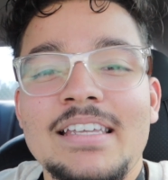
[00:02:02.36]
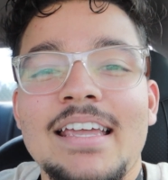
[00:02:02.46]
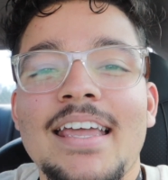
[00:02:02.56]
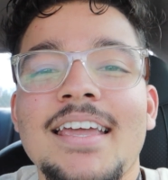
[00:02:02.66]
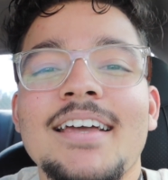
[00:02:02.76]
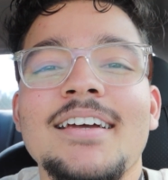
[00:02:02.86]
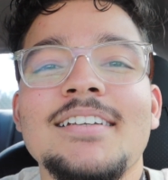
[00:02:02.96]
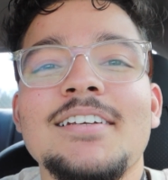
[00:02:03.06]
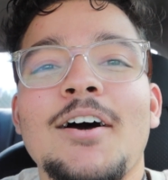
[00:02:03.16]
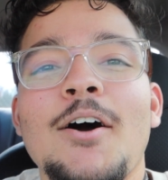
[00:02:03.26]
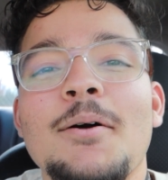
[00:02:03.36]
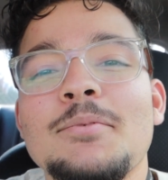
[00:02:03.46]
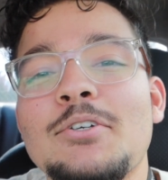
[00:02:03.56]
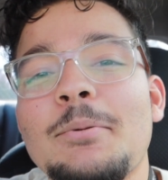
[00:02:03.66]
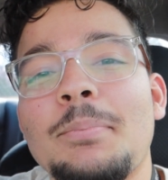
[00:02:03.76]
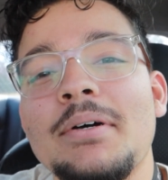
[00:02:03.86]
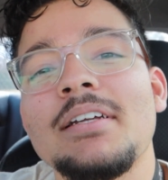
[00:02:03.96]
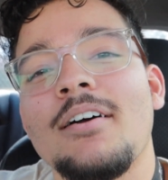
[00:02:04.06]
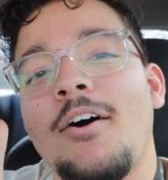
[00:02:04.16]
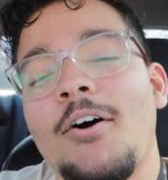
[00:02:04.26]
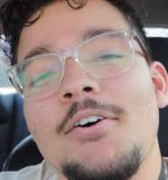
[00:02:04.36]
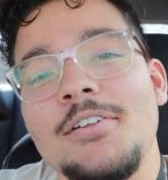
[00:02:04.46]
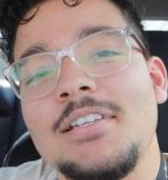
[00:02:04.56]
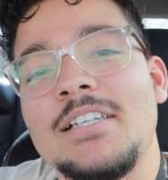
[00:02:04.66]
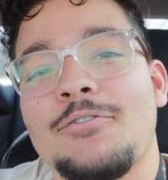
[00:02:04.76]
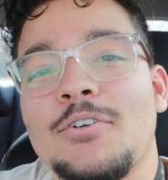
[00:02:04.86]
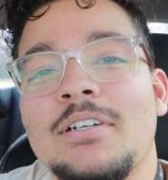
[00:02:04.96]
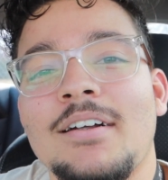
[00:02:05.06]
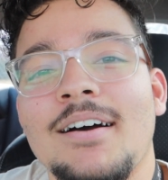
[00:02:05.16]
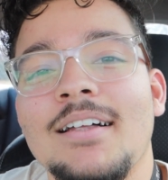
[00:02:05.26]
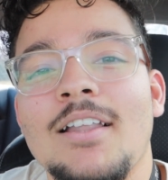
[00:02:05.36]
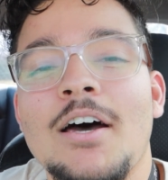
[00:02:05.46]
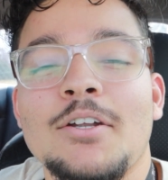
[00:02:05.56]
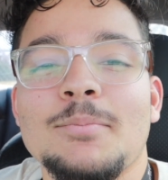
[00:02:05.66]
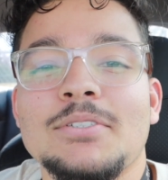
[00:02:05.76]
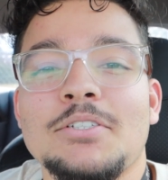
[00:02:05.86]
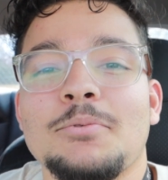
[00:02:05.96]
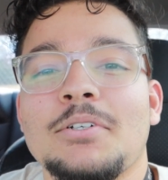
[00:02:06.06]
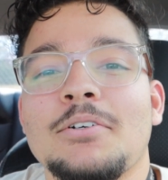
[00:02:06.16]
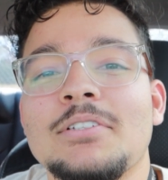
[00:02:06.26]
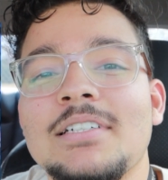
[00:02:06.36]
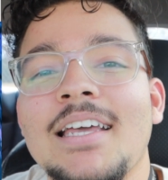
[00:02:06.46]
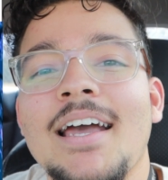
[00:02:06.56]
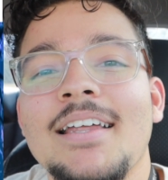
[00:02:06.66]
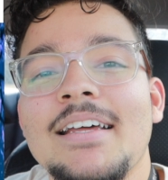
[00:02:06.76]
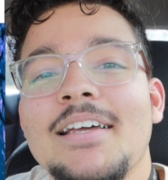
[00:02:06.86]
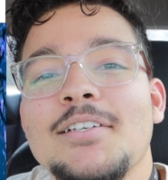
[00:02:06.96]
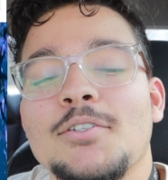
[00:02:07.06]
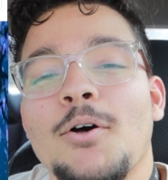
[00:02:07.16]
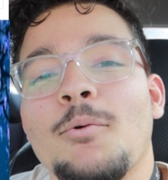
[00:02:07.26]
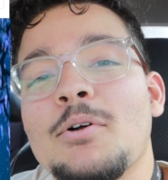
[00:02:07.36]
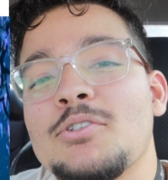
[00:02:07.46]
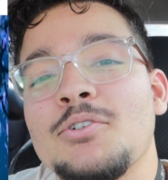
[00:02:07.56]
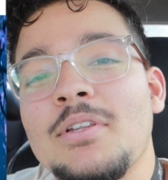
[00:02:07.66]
and you can put all the different lot numbers that you want to go look at. So once you do